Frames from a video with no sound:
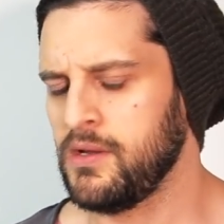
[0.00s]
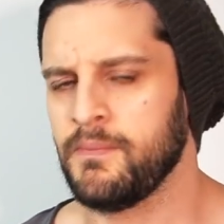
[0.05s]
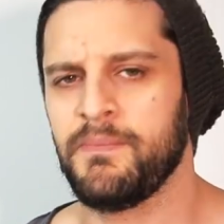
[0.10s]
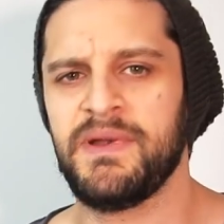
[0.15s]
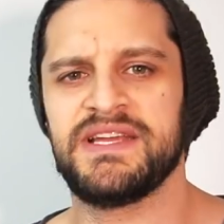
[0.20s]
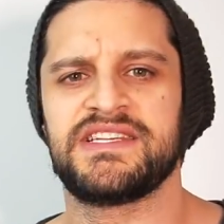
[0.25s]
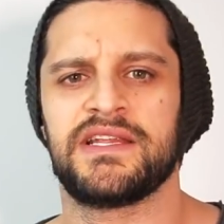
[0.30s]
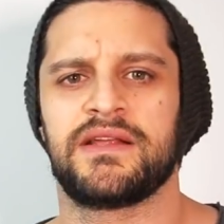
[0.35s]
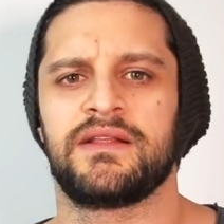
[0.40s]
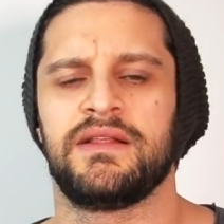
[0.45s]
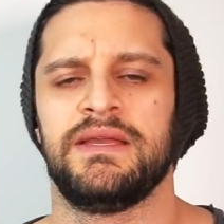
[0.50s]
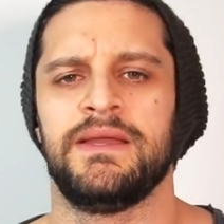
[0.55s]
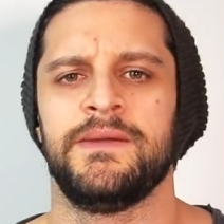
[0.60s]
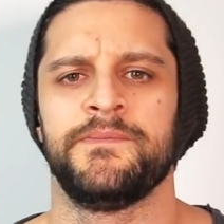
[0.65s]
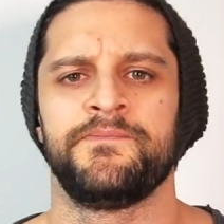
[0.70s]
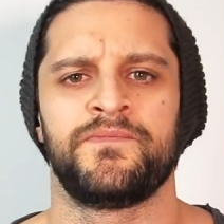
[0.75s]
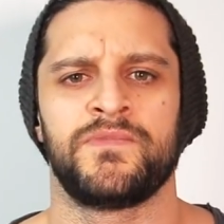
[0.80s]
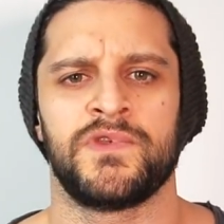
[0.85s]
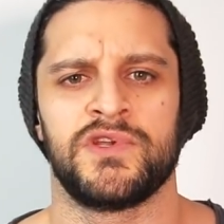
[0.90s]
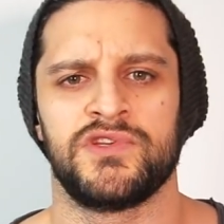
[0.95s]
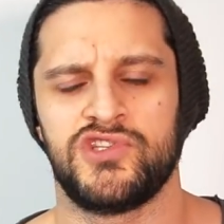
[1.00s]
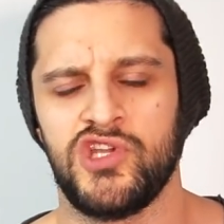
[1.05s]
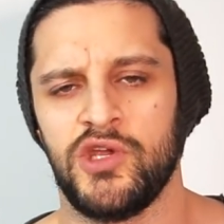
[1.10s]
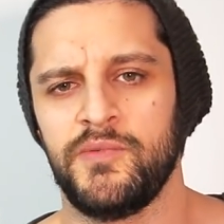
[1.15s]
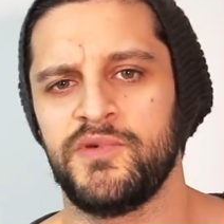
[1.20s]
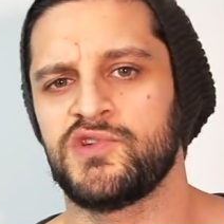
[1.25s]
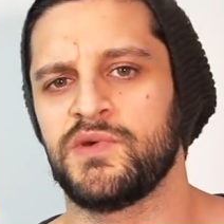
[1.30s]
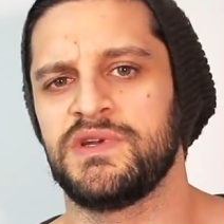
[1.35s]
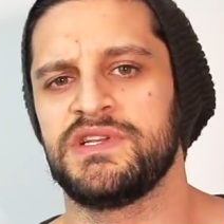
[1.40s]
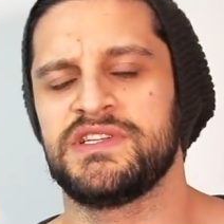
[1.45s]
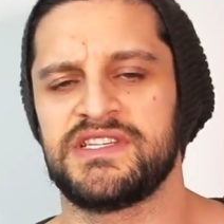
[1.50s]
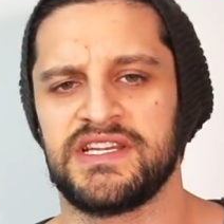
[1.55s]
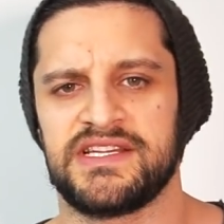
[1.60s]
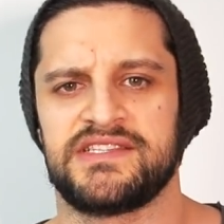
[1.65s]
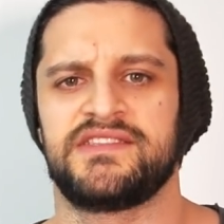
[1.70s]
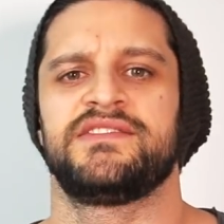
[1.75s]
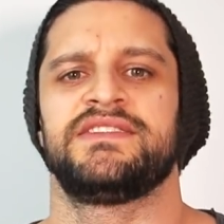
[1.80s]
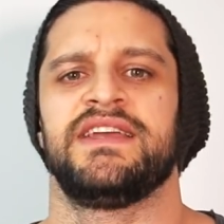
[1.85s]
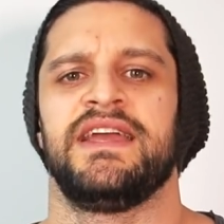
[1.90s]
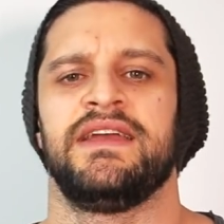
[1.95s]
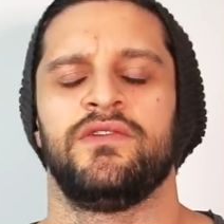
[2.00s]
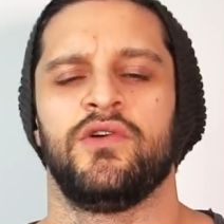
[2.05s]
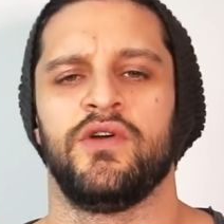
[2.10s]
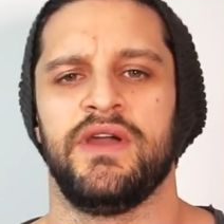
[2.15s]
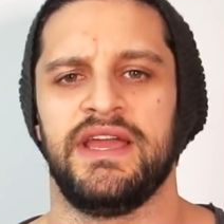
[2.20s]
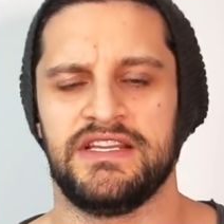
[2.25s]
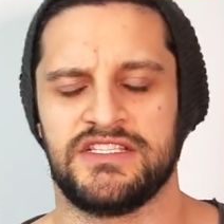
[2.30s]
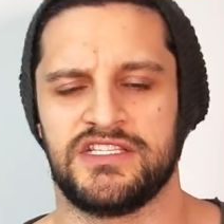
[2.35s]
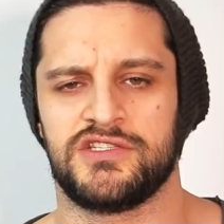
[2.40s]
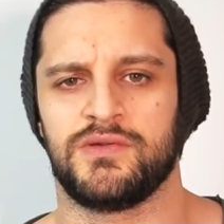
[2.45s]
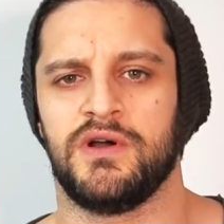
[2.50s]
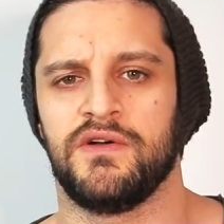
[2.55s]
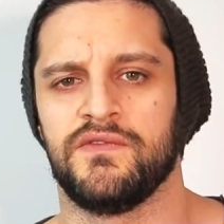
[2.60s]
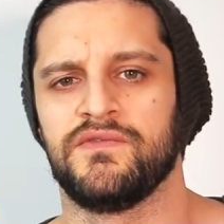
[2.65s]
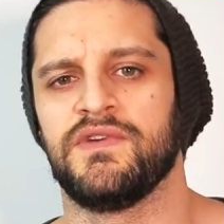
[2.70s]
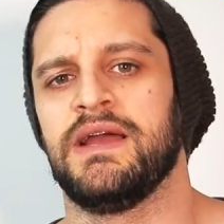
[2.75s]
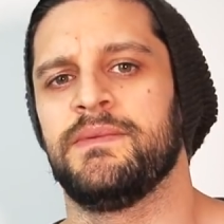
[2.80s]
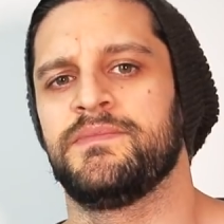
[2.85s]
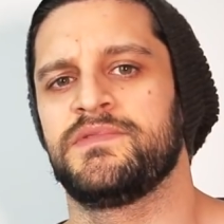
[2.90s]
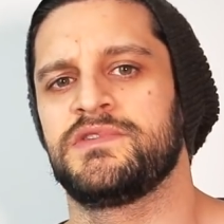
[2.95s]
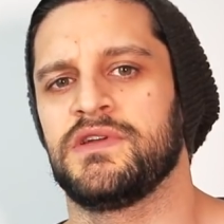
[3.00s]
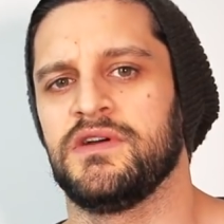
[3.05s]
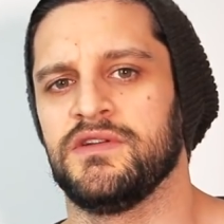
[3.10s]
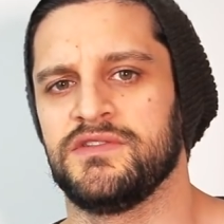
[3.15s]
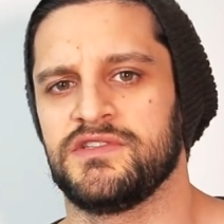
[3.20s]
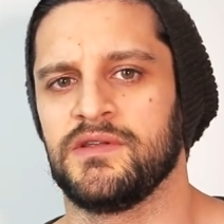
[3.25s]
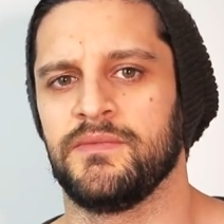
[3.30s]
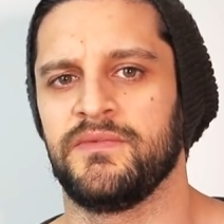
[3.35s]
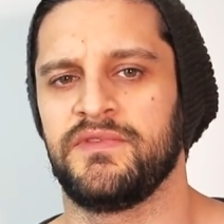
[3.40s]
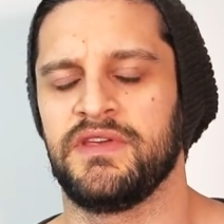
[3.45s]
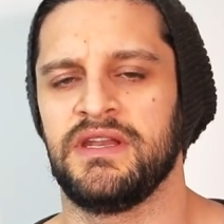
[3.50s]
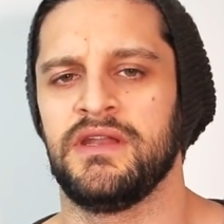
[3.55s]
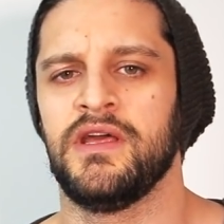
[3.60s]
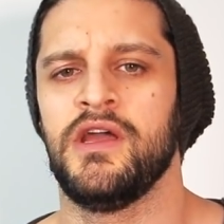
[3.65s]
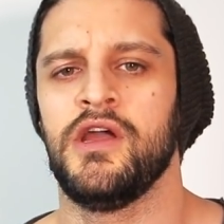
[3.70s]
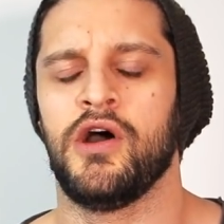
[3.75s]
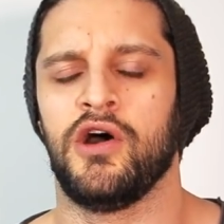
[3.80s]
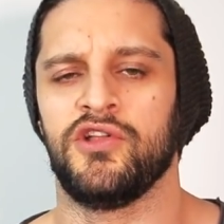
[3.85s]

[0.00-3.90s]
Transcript: Basically, do between 6 to 10 or 8 to 12 reps on something.